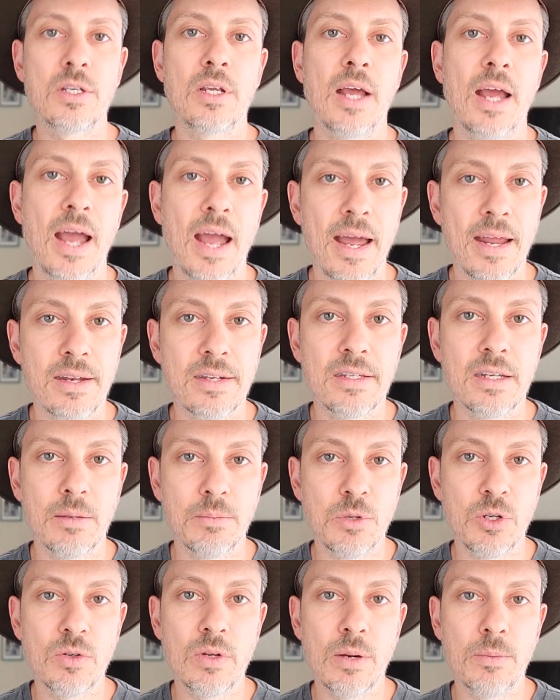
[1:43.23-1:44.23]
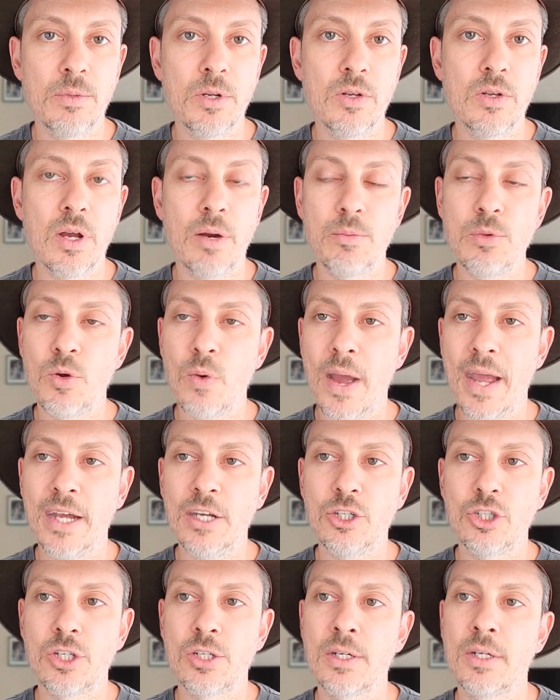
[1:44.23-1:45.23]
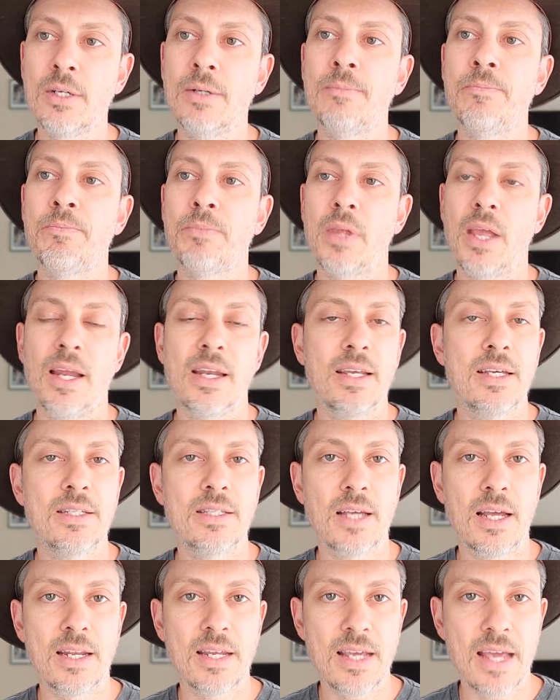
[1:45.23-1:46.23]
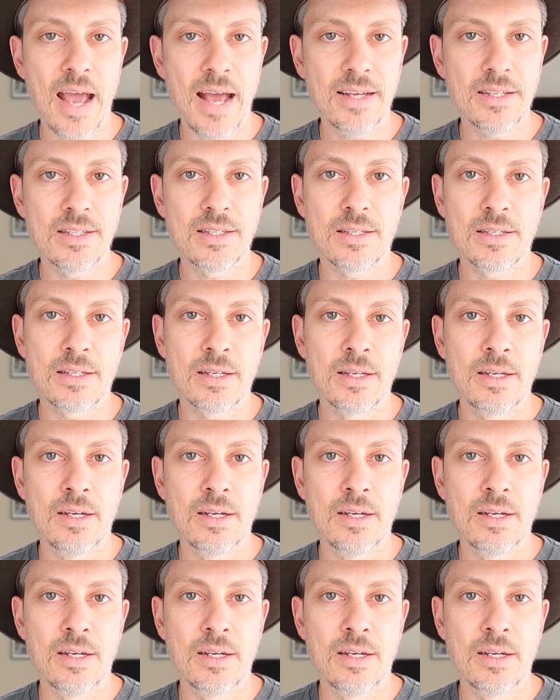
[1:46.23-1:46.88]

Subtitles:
at WWWH, and he said yes.